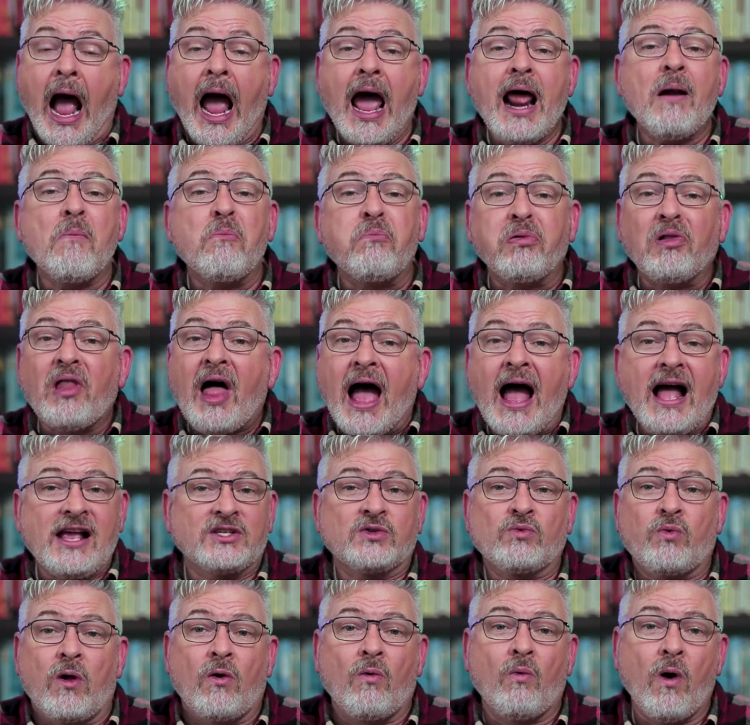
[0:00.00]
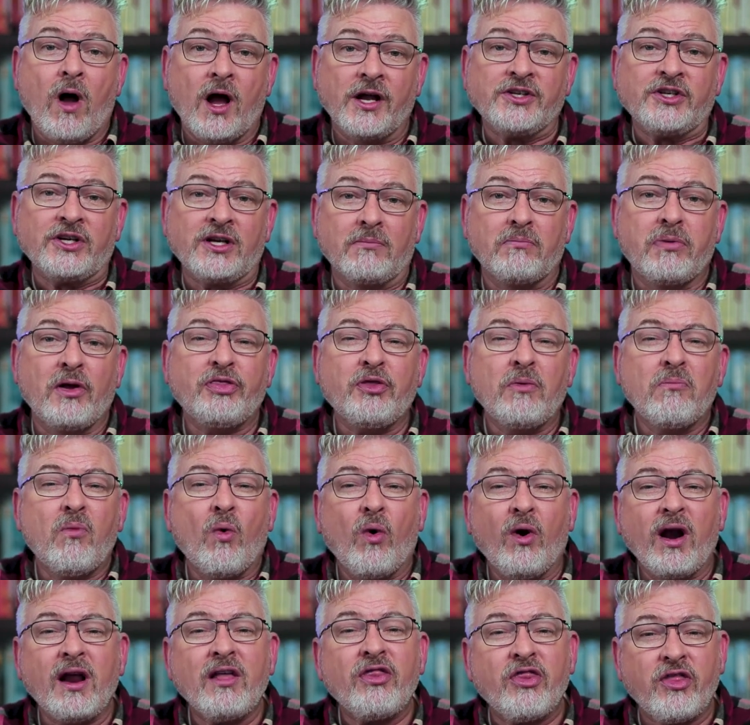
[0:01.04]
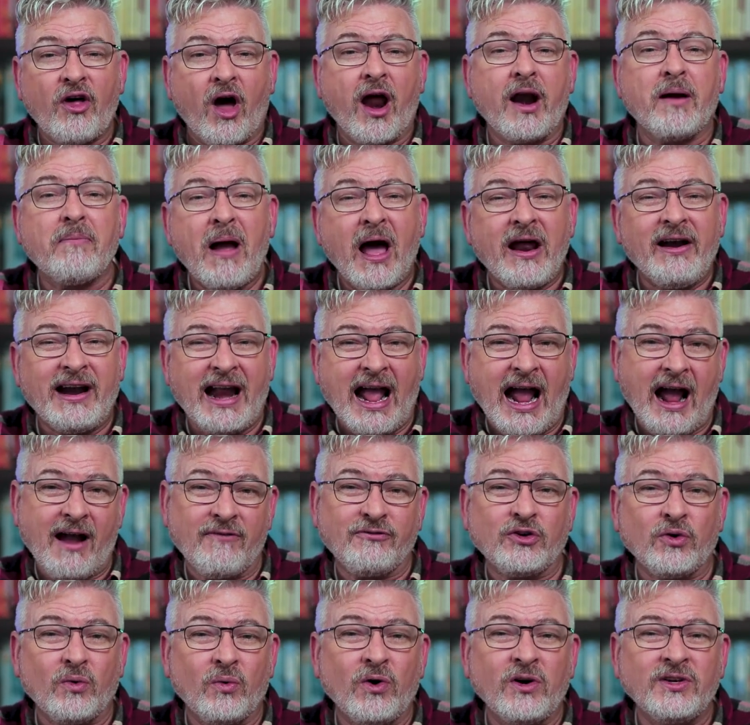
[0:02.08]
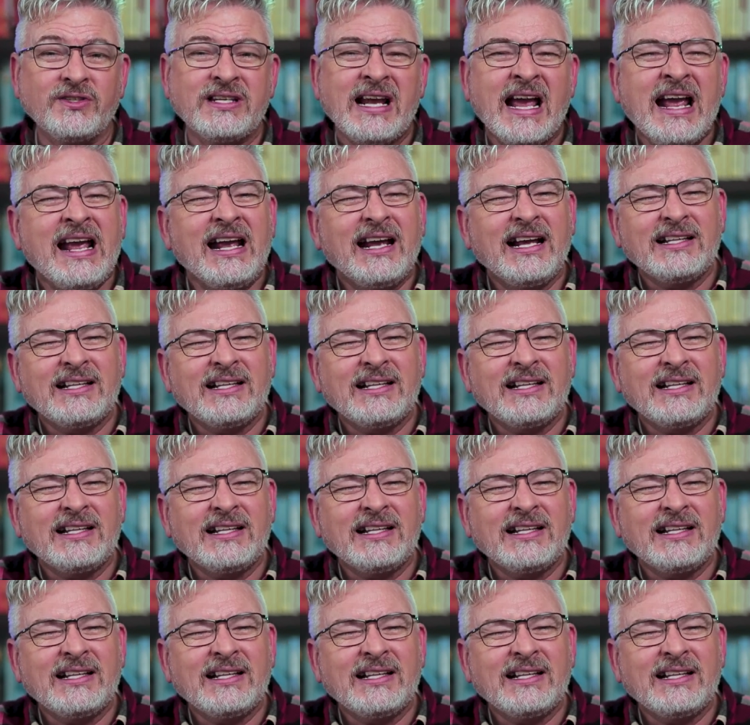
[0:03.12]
I had a blast while watching, but the more I thought about it afterwards,